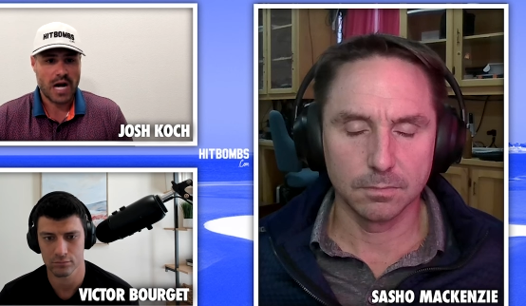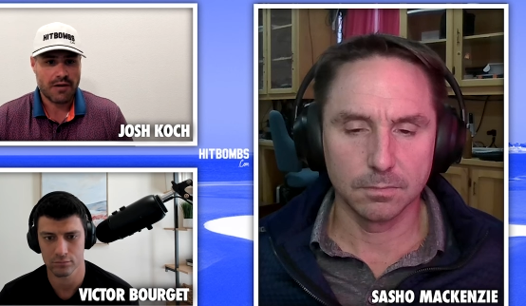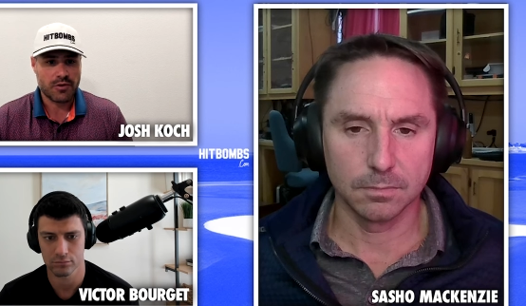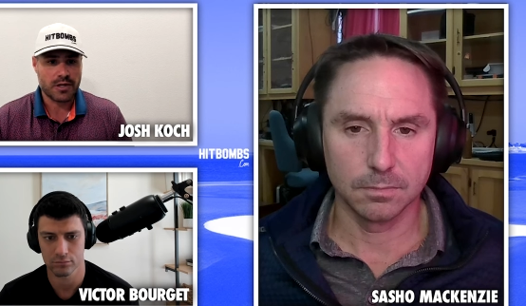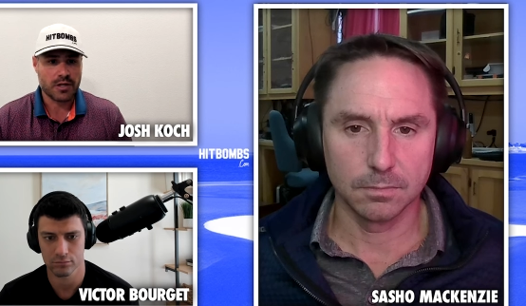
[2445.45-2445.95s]

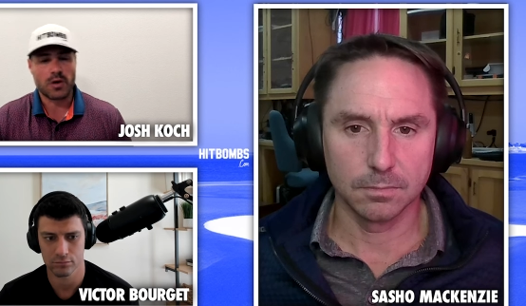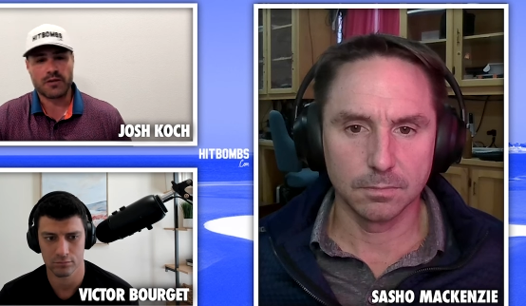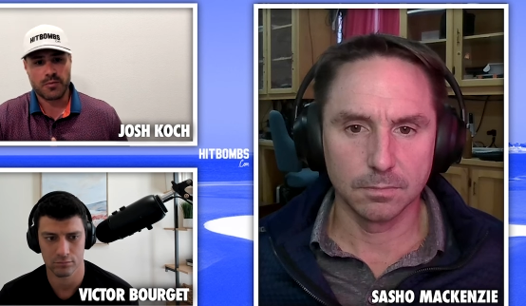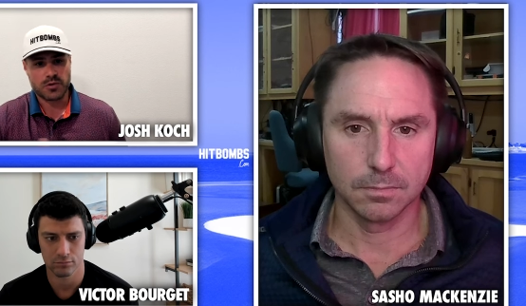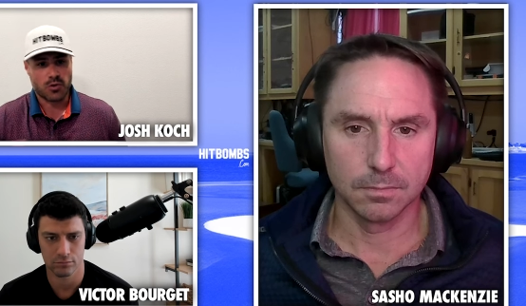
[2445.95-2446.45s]
Speaker 1: traveling,
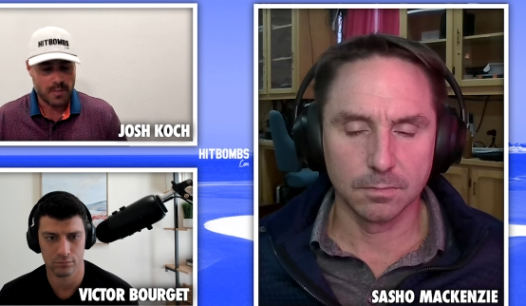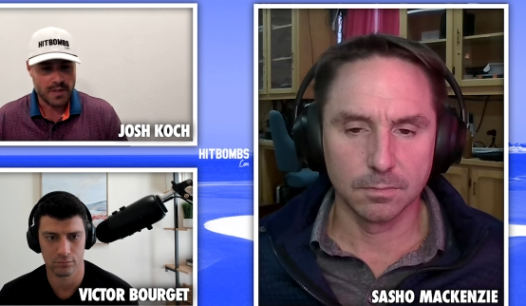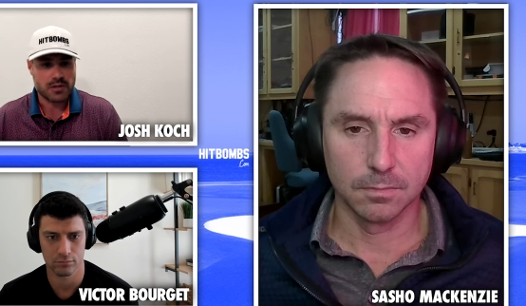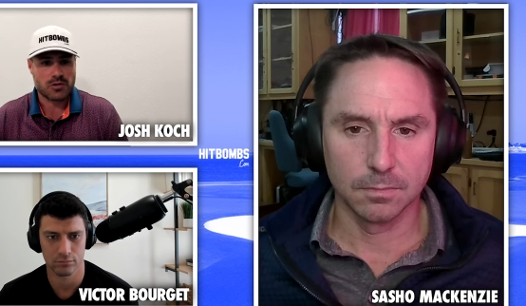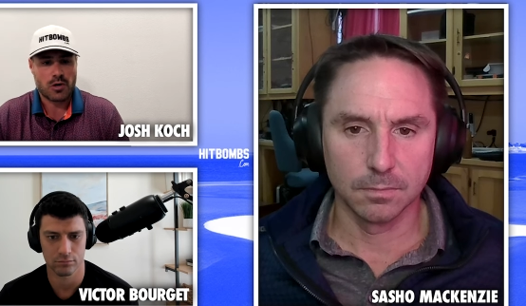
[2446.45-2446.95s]
going from
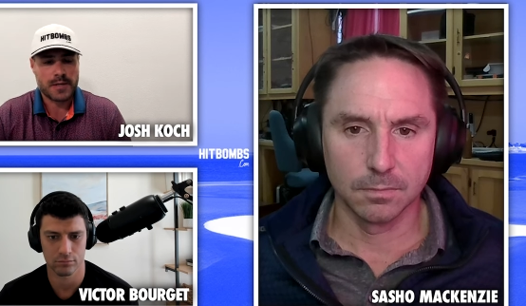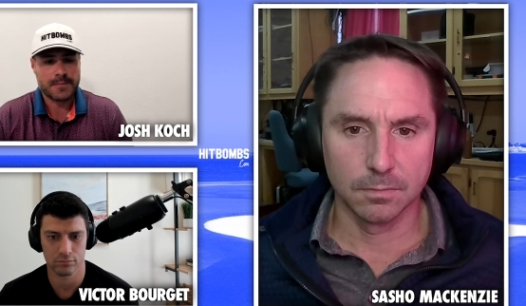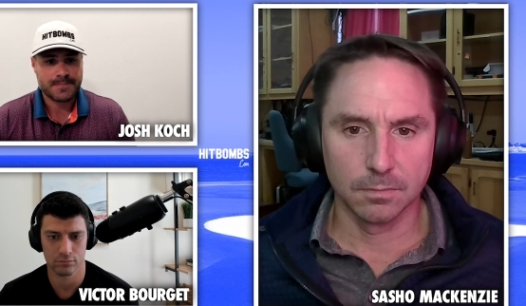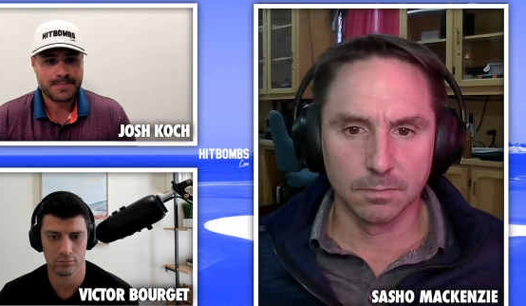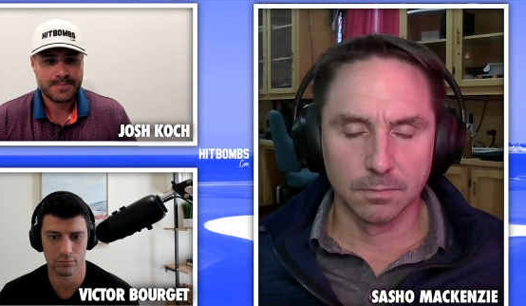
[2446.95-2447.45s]
tournament to
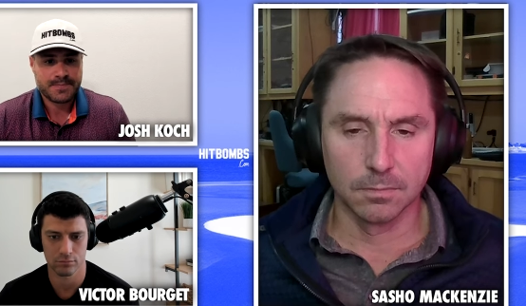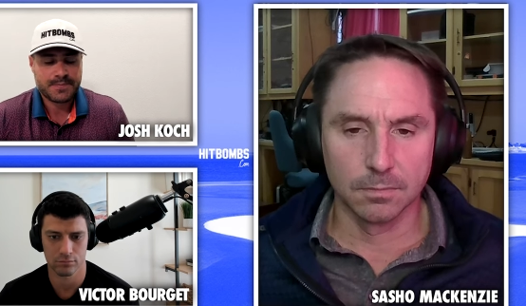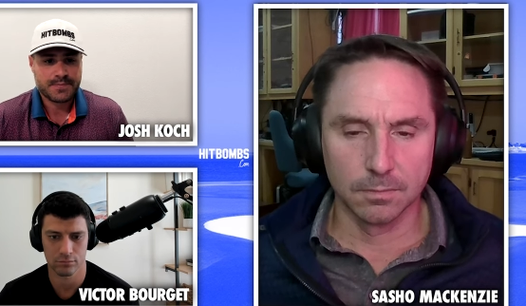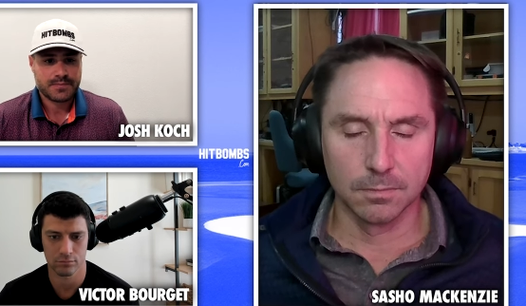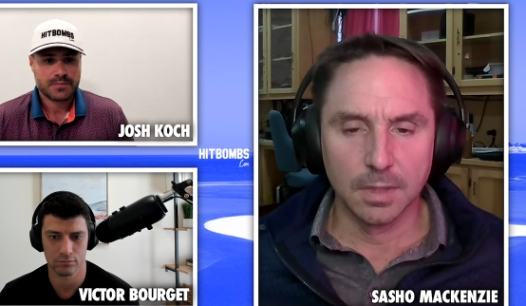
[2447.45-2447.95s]
tournament?
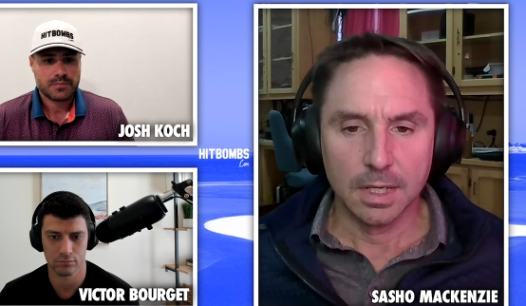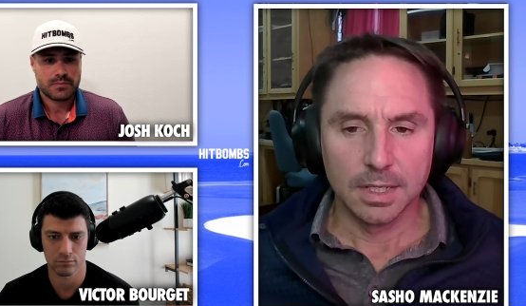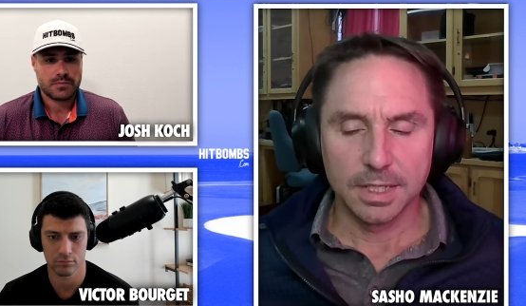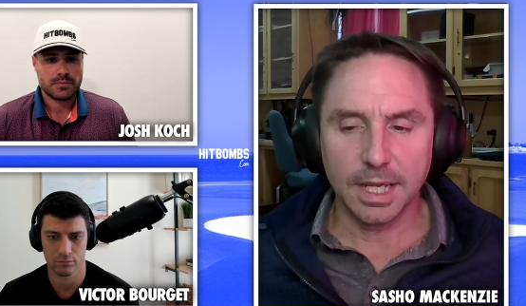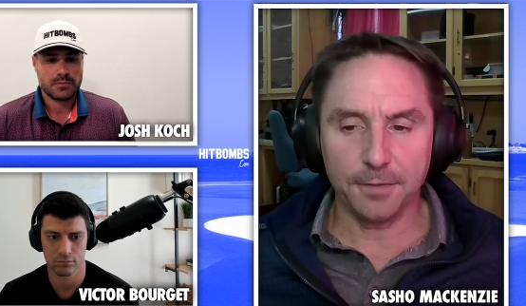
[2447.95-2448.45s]

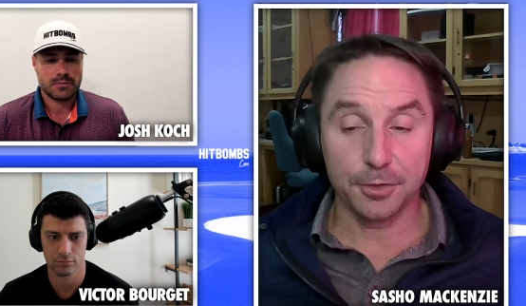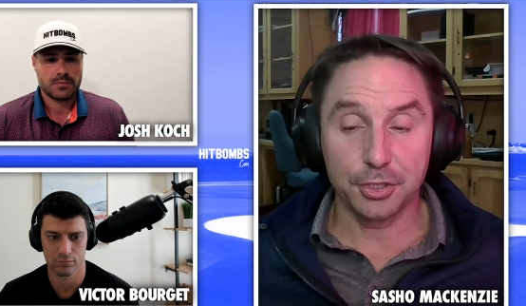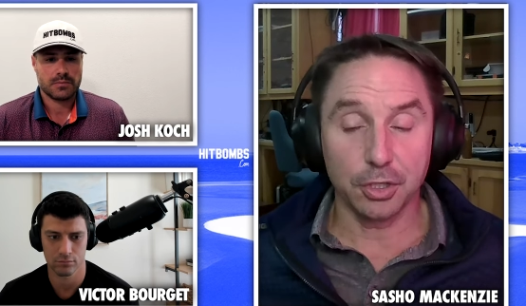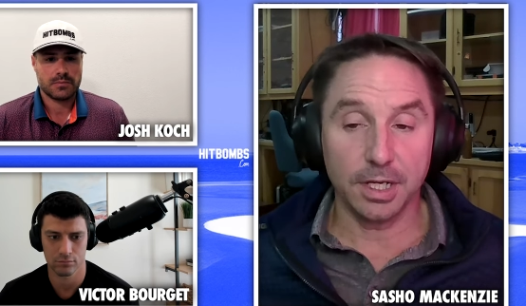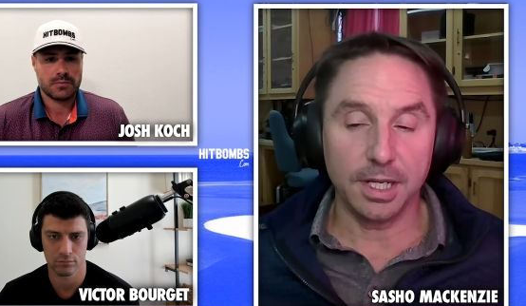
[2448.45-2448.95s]
Speaker 2: Yeah,
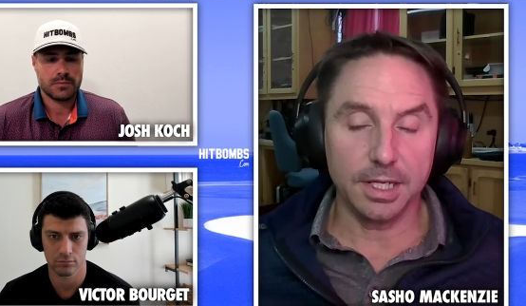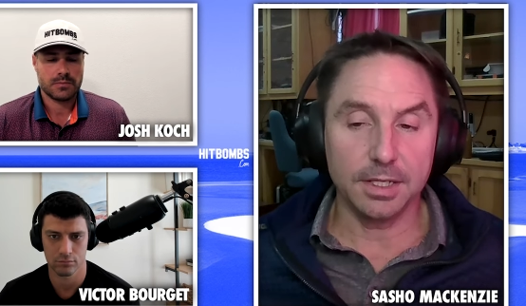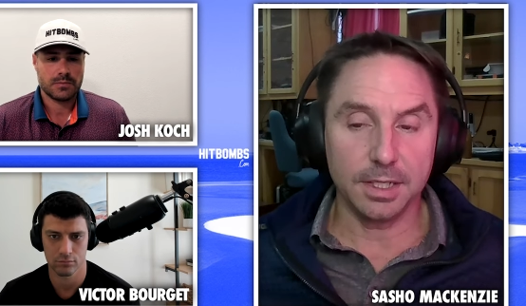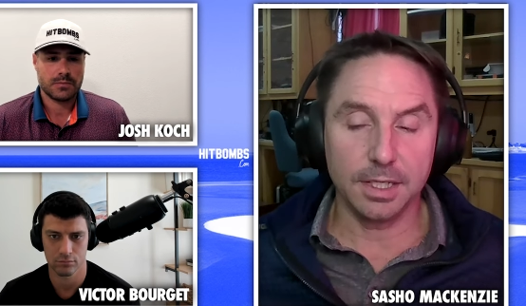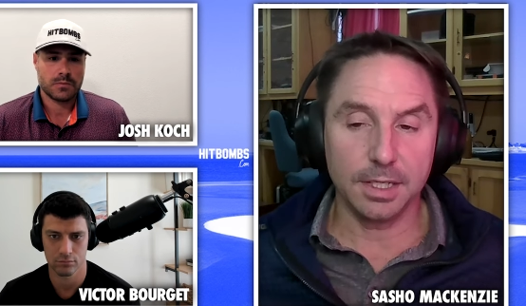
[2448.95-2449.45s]
for sure.
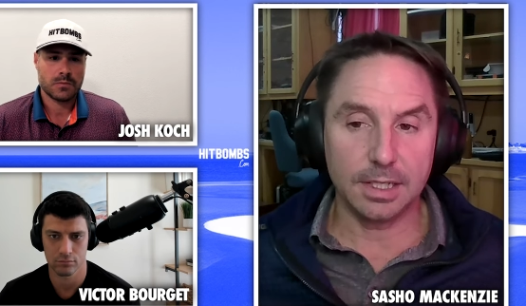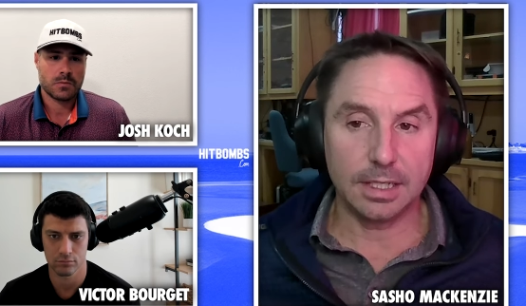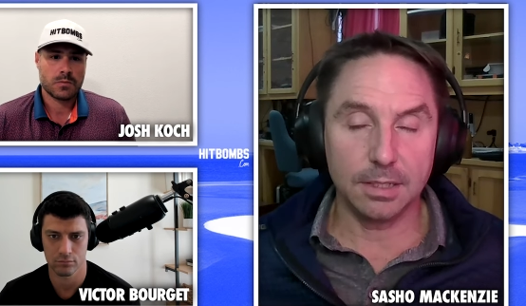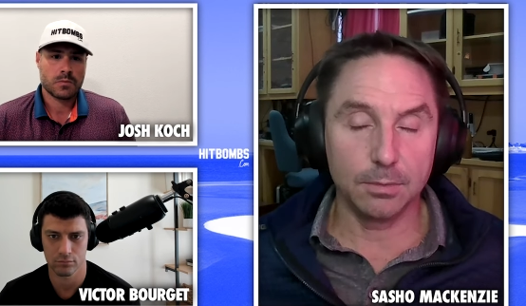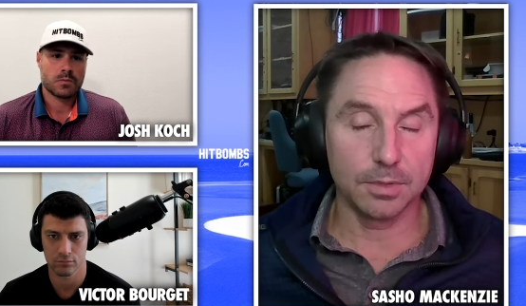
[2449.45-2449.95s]
He,
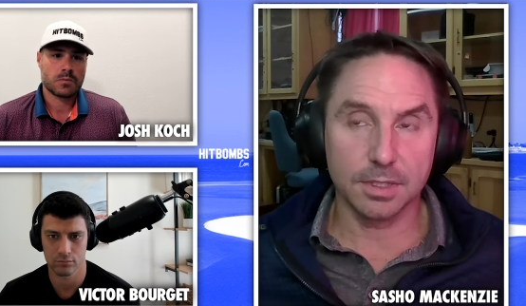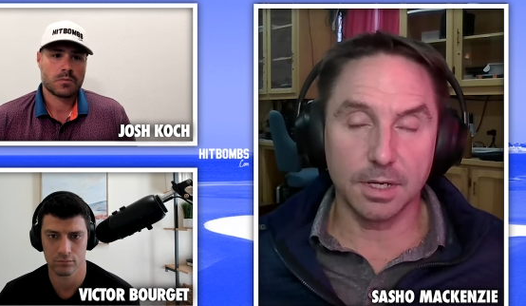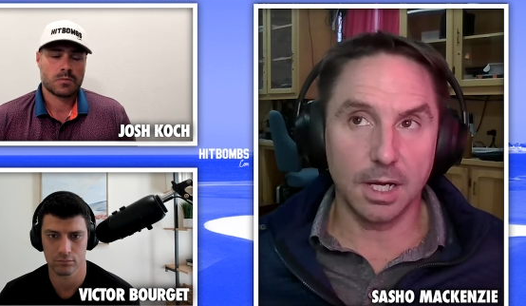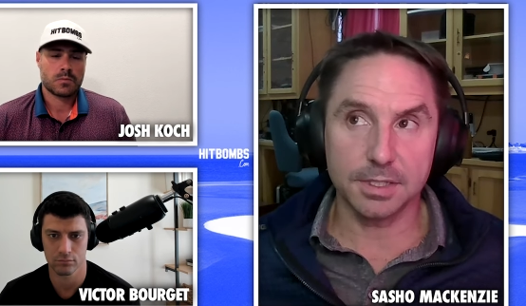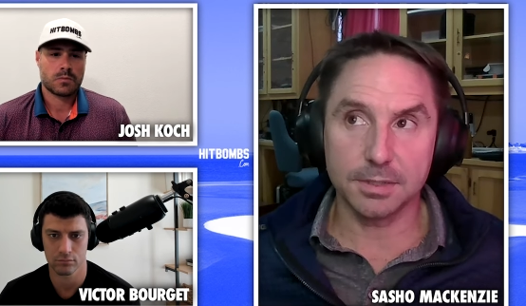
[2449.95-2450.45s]
he, he was
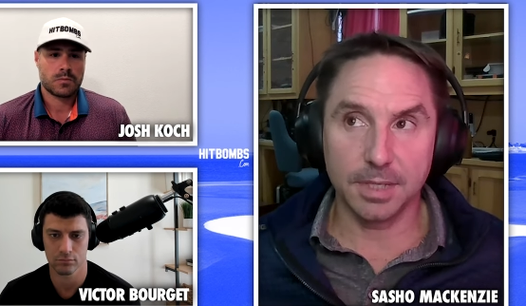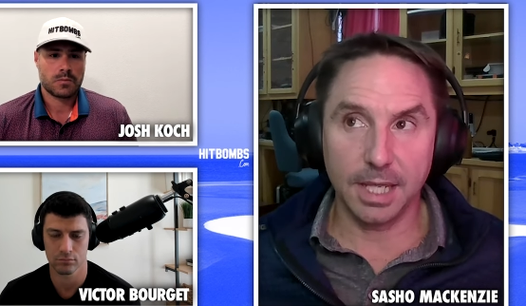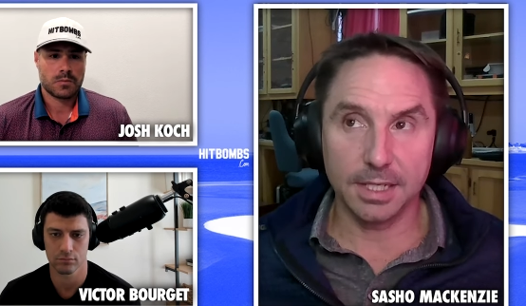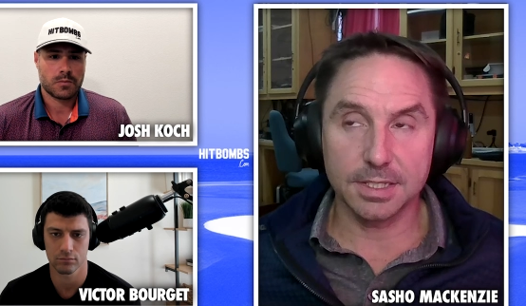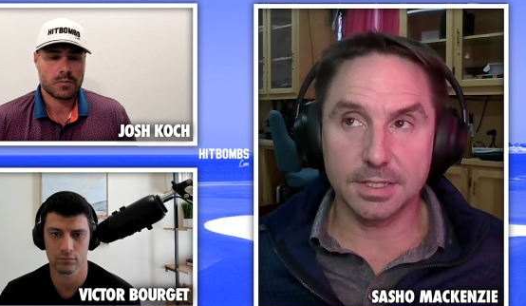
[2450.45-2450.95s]
an awesome
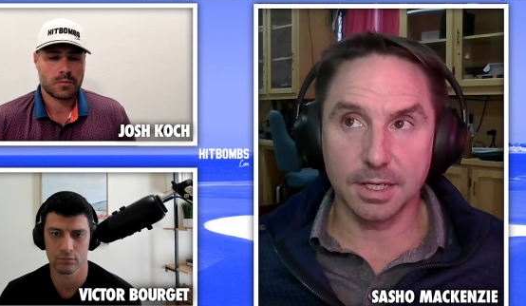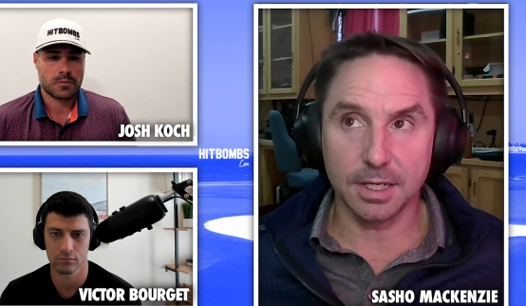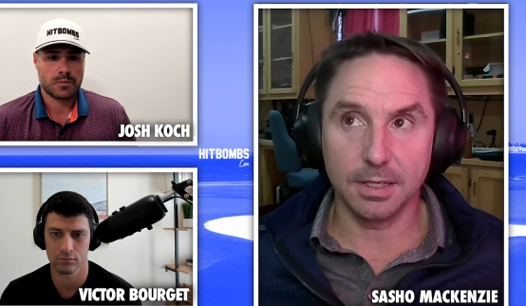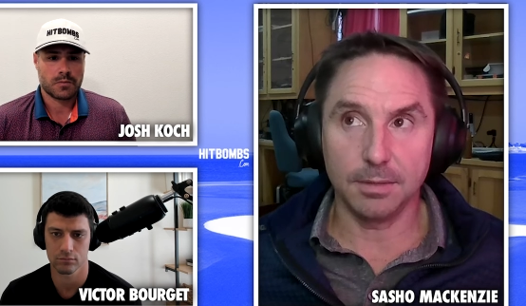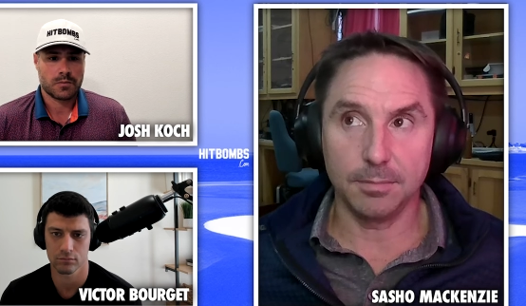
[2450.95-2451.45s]
case
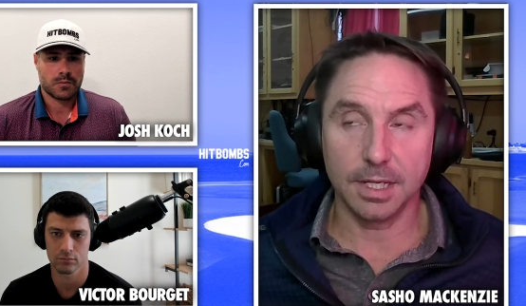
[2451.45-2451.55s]
study